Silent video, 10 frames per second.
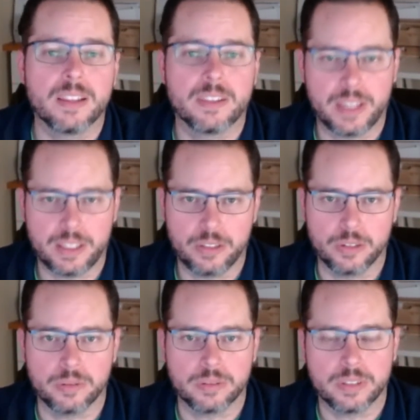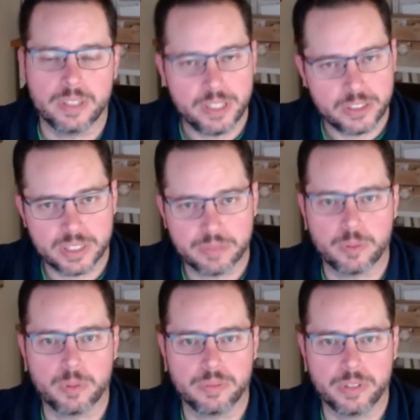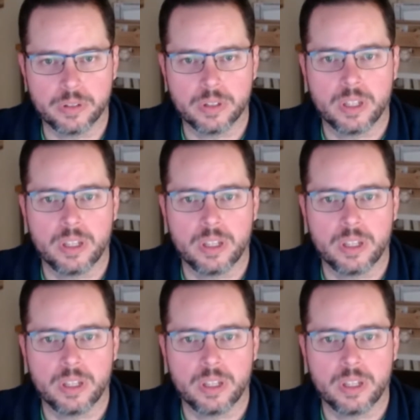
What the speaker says: Thank you, each and every one of you,